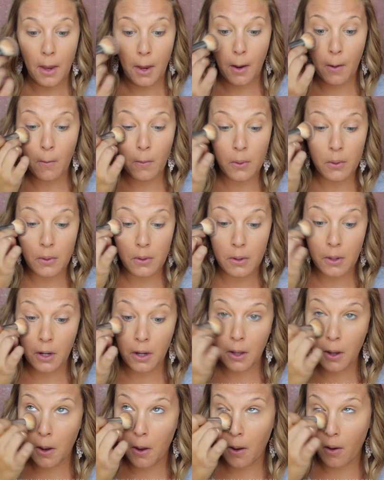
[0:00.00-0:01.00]
And we're just
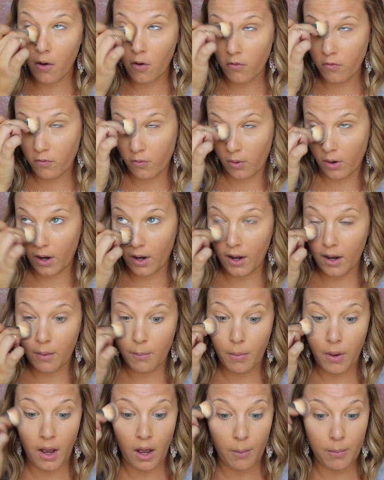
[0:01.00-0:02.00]
gonna go for it
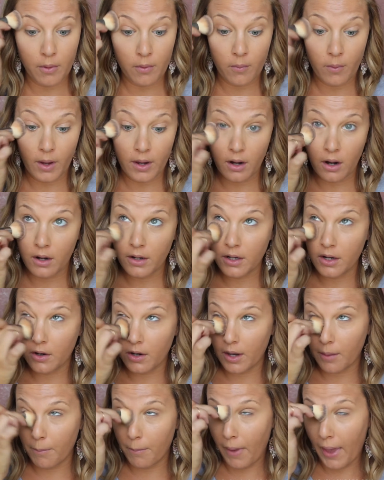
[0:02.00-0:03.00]
and pop it right on here,
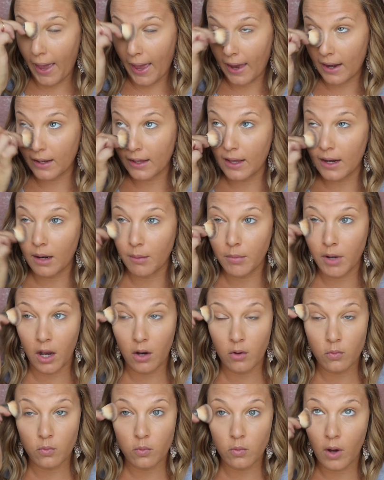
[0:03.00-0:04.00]
and I'm patting it. I'm
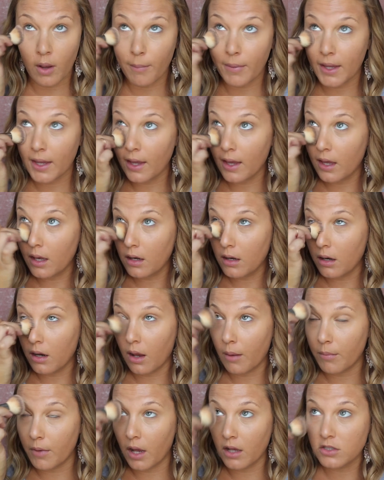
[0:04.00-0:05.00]
not rubbing it.
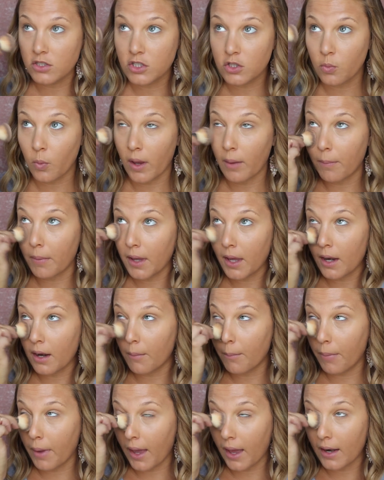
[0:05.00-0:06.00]
I'm not swiping it.
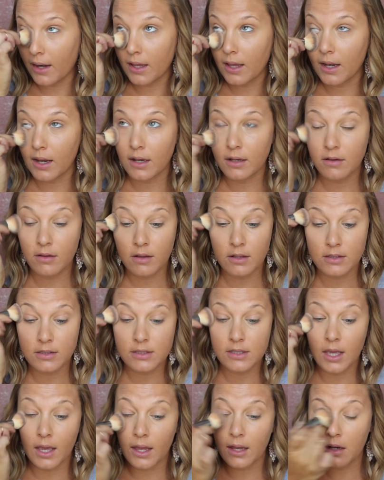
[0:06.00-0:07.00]
I'm patting it into the
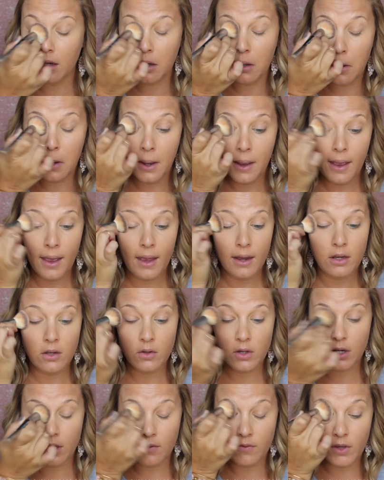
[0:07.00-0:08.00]
skin. And you
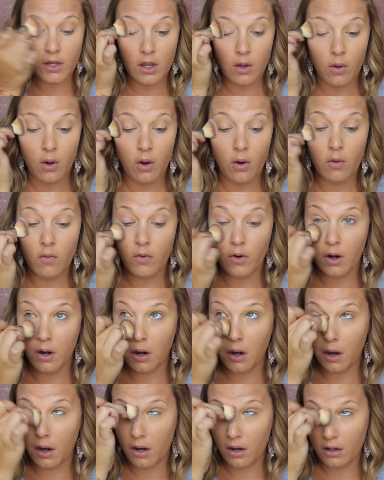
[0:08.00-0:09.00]
could even go
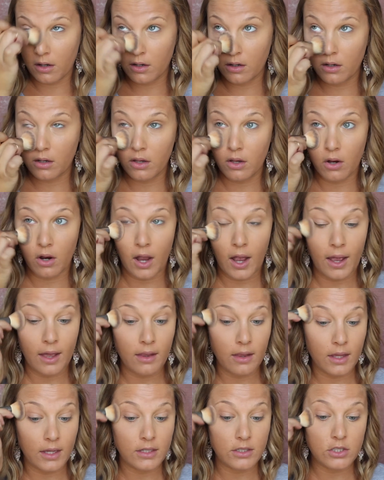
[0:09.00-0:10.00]
over your
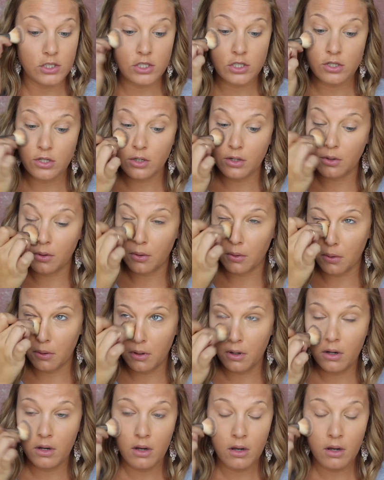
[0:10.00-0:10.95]
eyelid too.